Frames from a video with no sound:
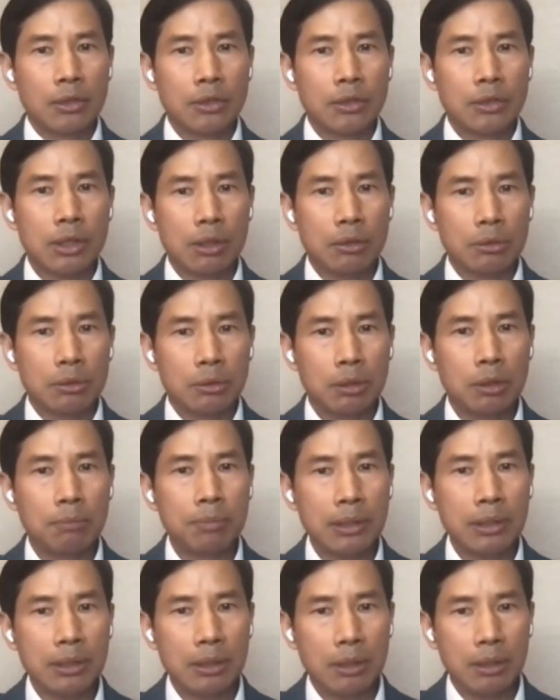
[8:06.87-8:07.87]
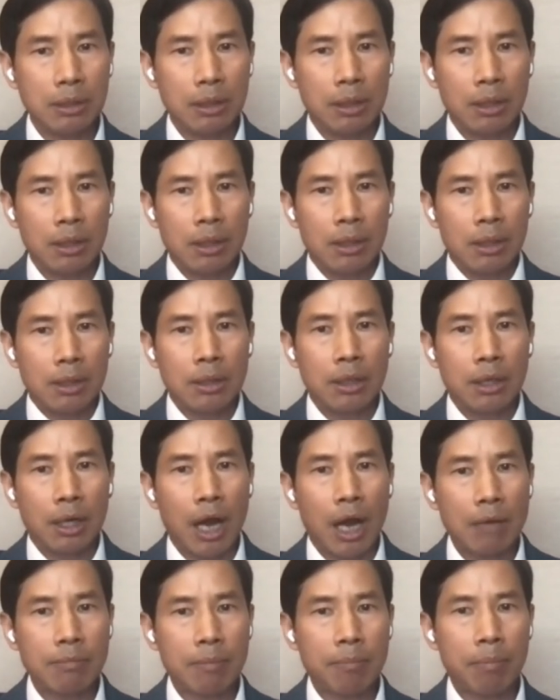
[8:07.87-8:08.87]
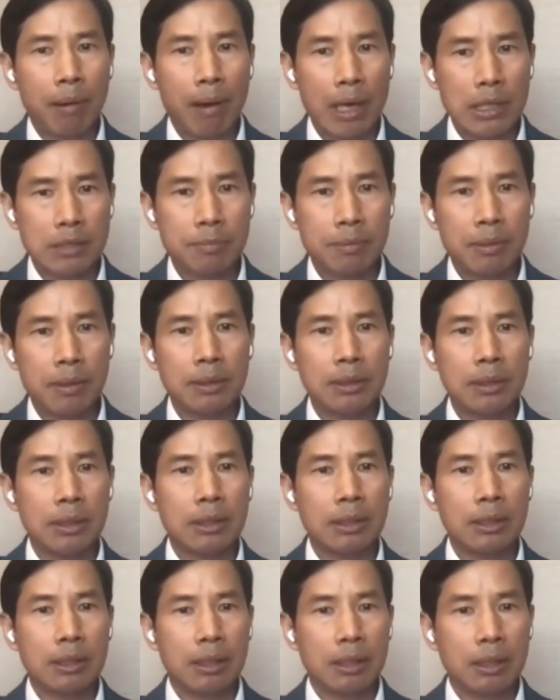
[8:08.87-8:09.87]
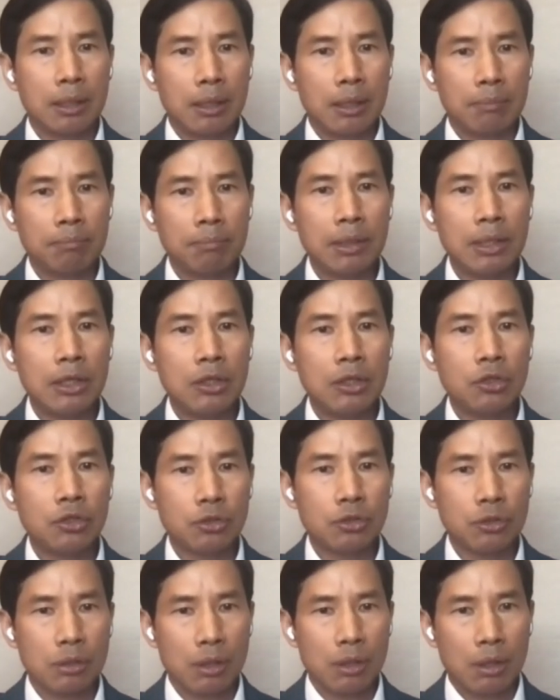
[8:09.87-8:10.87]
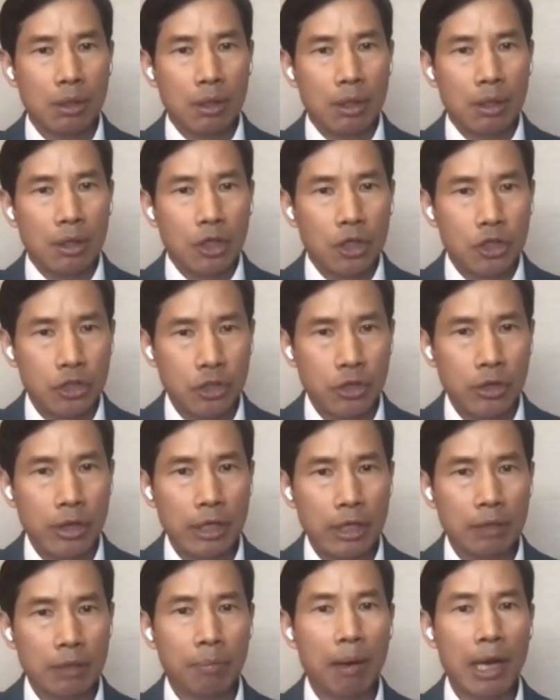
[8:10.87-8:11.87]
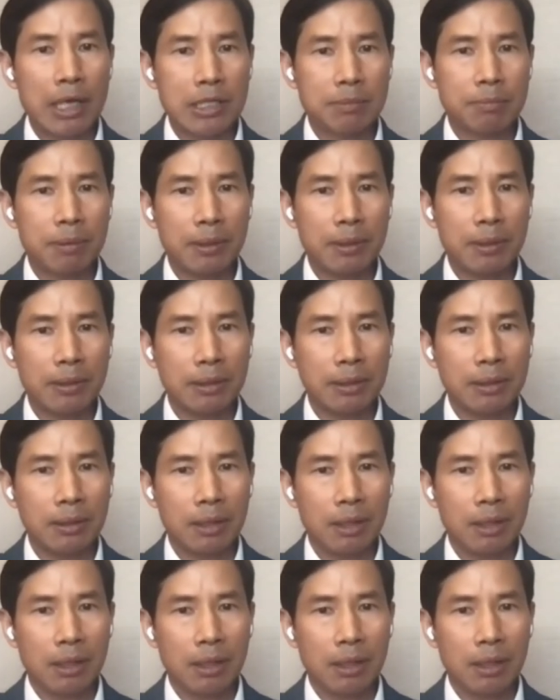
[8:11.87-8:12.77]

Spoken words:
So to me, common prosperity means shared prosperity